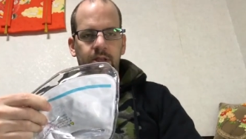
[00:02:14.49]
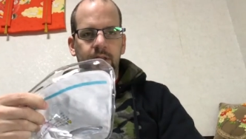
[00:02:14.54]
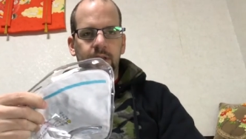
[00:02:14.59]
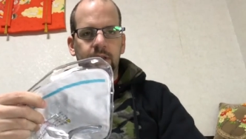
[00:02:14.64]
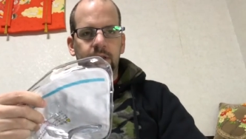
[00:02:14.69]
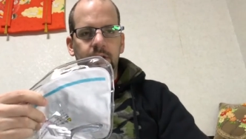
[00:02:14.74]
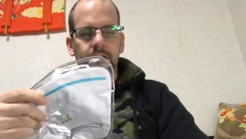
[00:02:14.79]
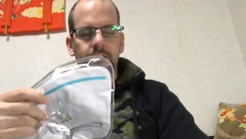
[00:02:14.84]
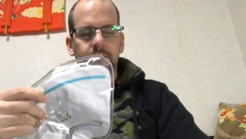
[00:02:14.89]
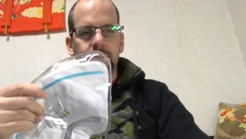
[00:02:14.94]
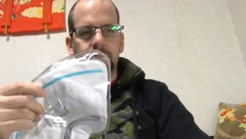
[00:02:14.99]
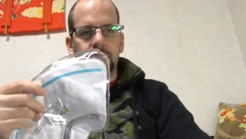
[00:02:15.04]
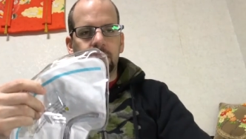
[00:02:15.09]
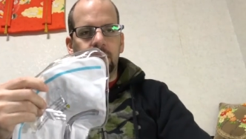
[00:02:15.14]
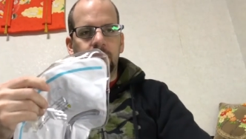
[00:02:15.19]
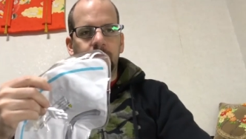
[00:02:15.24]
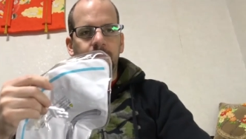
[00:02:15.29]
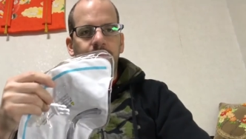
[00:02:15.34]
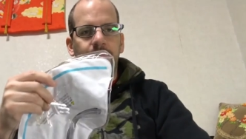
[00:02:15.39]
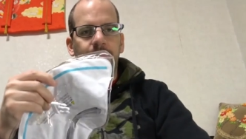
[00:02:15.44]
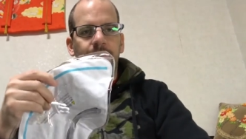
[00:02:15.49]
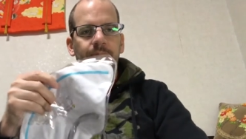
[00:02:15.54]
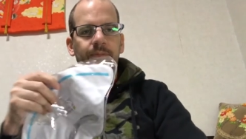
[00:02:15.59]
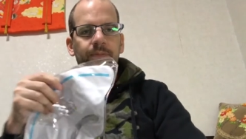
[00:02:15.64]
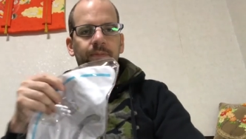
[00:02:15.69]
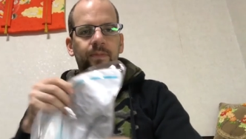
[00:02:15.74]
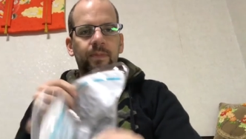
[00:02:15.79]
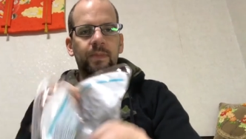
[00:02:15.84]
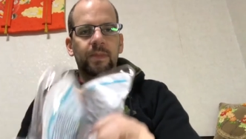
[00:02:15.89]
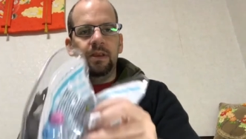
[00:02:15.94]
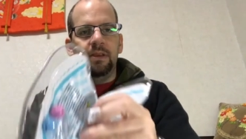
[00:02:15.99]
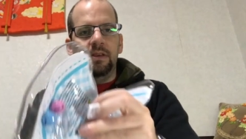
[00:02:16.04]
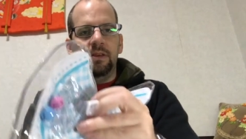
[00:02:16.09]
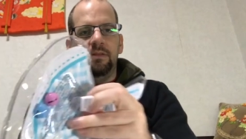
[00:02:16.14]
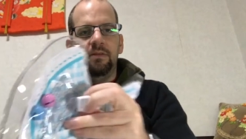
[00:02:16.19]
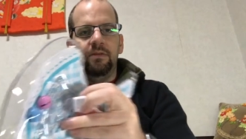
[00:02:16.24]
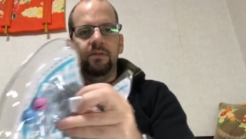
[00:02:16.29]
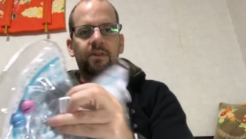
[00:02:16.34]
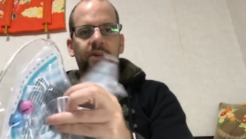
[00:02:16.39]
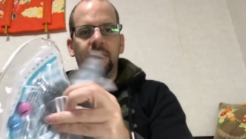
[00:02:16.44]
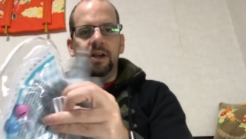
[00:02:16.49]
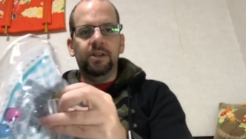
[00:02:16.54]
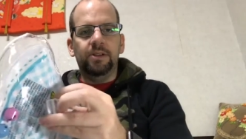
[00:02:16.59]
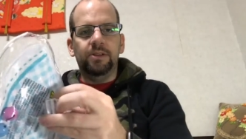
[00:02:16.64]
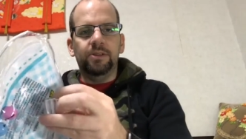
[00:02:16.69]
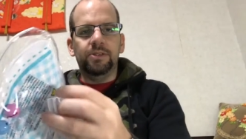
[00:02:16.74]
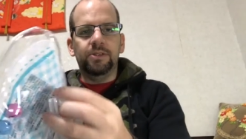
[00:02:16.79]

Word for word: There's some vinyl